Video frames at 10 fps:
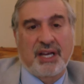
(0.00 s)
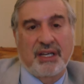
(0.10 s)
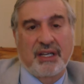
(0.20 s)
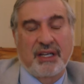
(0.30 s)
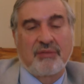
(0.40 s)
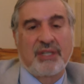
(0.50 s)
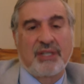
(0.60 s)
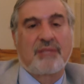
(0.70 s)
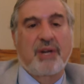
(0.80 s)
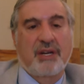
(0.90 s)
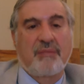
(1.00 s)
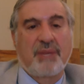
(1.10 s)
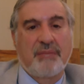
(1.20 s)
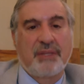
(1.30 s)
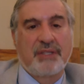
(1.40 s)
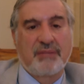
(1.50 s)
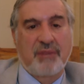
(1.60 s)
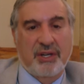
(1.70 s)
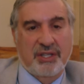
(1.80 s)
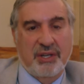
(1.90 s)
today and will inspire people
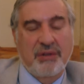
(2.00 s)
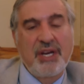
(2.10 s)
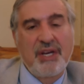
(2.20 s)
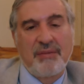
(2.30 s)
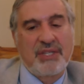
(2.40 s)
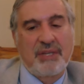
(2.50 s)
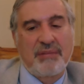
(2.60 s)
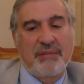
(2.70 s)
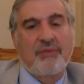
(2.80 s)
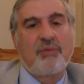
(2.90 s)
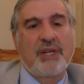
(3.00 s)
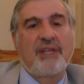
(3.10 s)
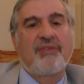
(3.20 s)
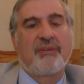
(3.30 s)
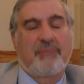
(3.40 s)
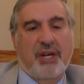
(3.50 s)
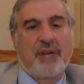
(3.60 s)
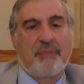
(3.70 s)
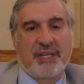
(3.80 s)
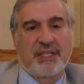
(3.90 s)
tomorrow. So museums have a wonderful
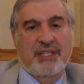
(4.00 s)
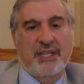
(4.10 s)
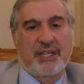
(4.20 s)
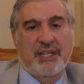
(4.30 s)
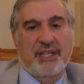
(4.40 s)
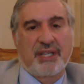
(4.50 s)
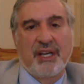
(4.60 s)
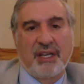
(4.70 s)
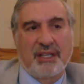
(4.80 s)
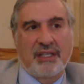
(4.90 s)
purpose, I think,